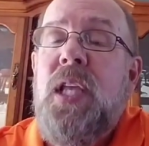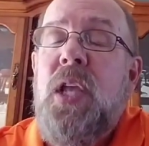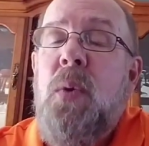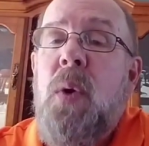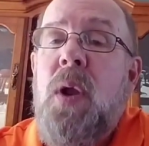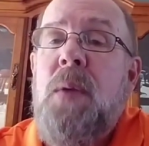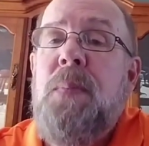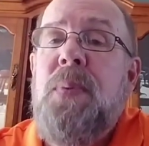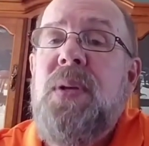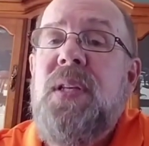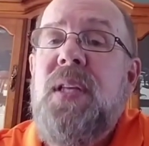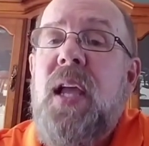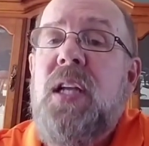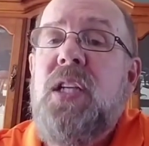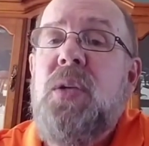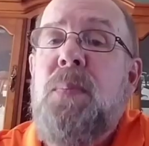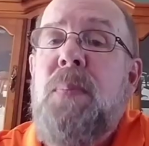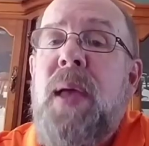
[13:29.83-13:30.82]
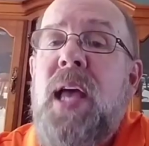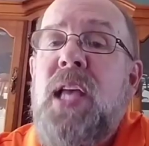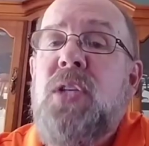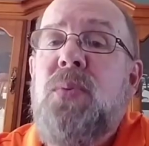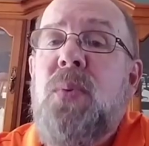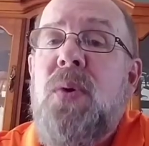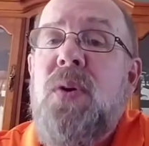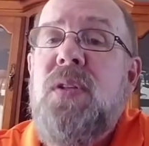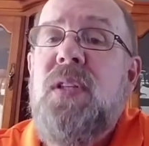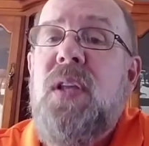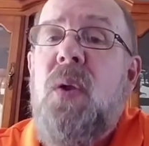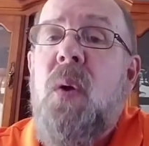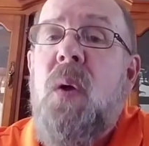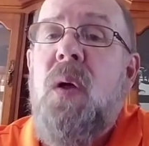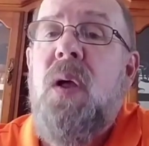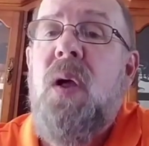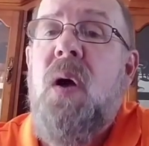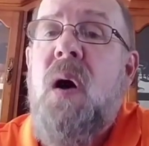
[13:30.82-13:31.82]
You want to protect your passwords at
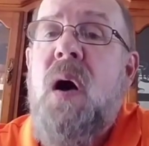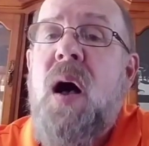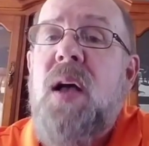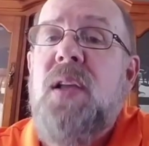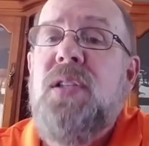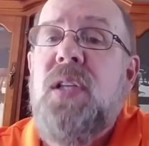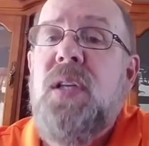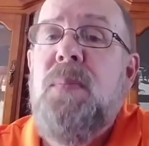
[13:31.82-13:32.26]
all costs